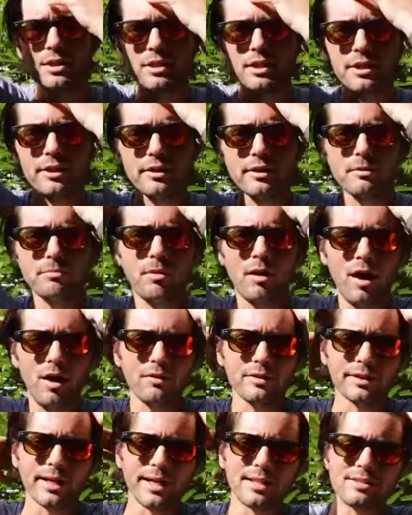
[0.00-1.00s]
in here and
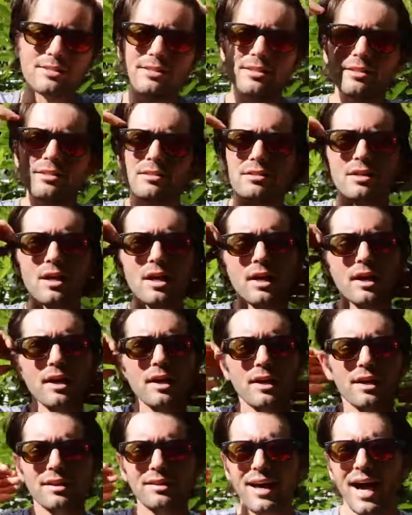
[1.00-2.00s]
pollinates these,
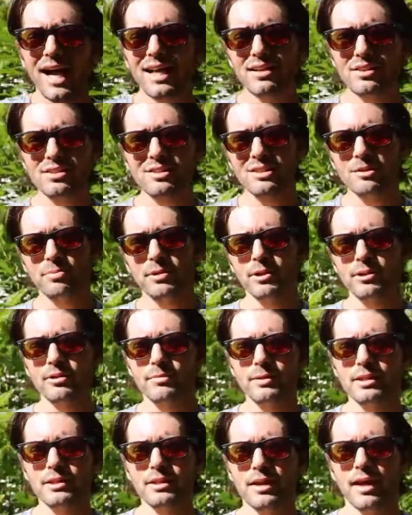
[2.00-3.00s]
that doesn't appear to
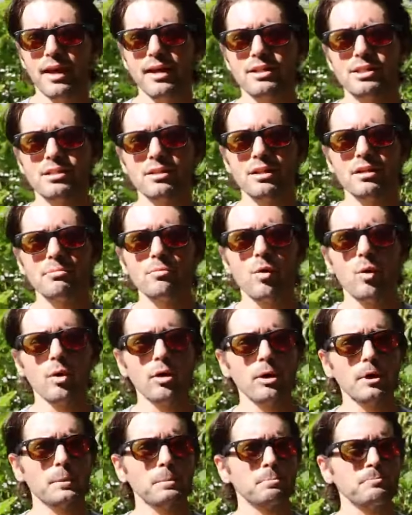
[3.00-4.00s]
be the case
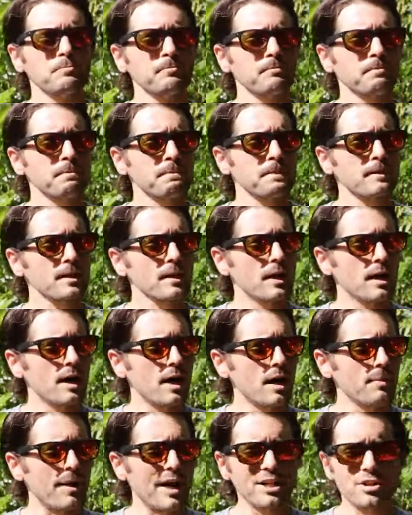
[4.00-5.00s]
anymore.
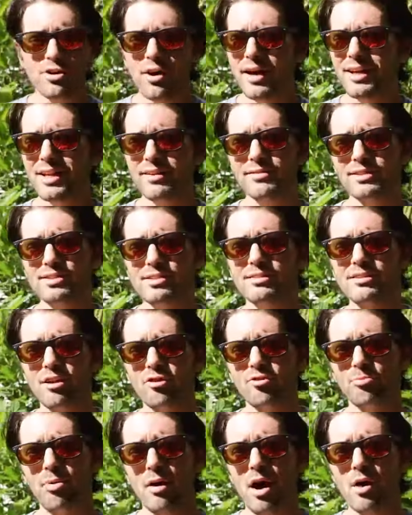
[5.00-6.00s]
Um, I tried even
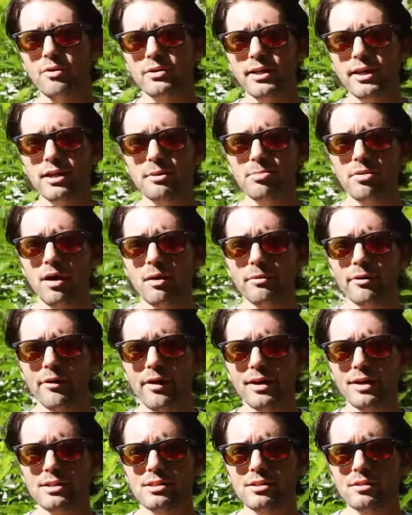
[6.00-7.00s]
self-pollinating
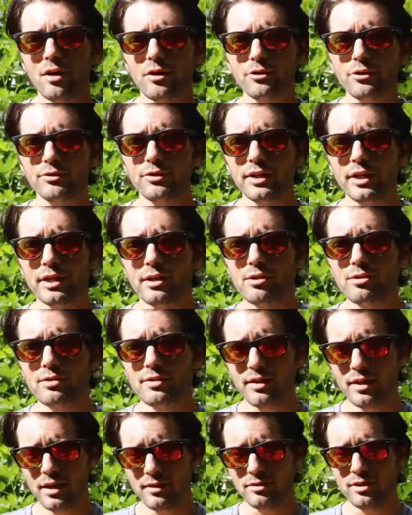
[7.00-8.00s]
pomegranates in other videos
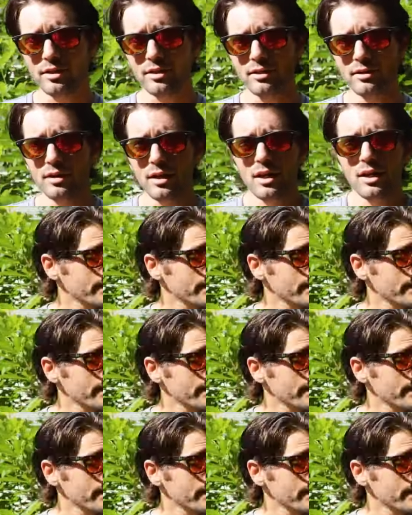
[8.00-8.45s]
that I've done.